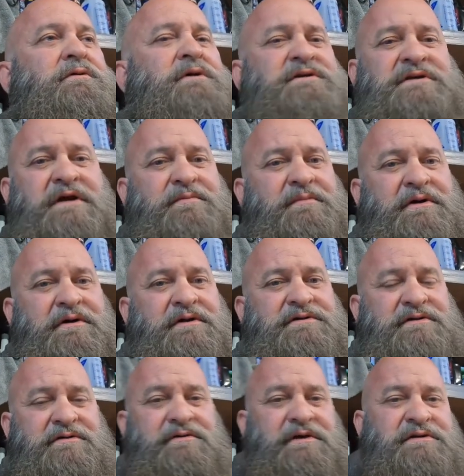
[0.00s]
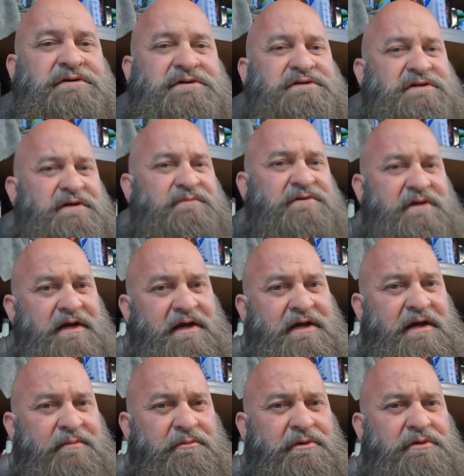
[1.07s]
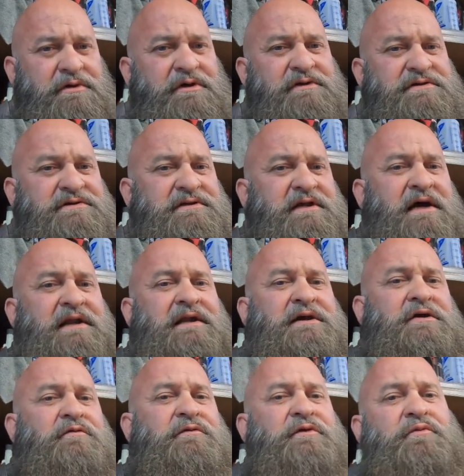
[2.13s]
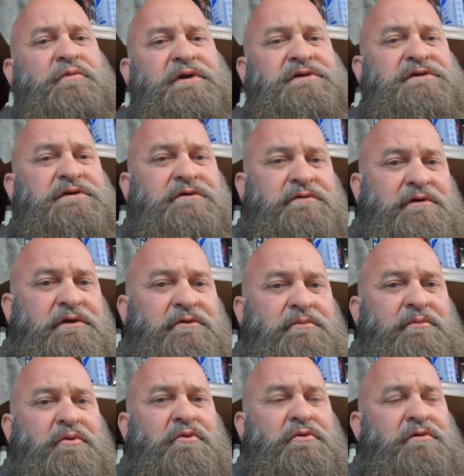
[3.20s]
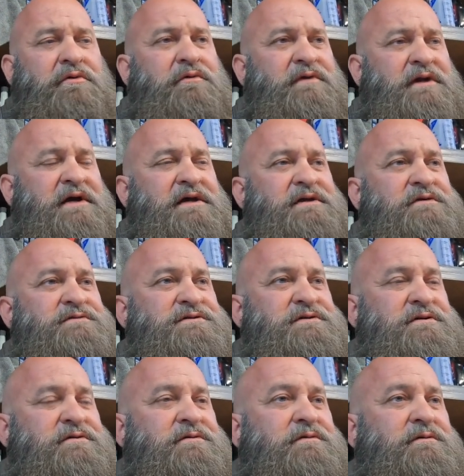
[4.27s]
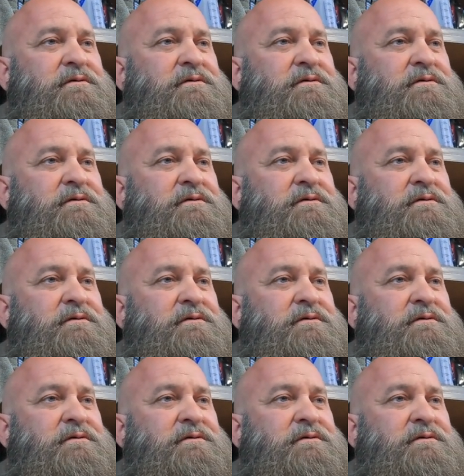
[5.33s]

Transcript: It's not much. It just seems like I'm looking slightly over the windshield a little more than I used to.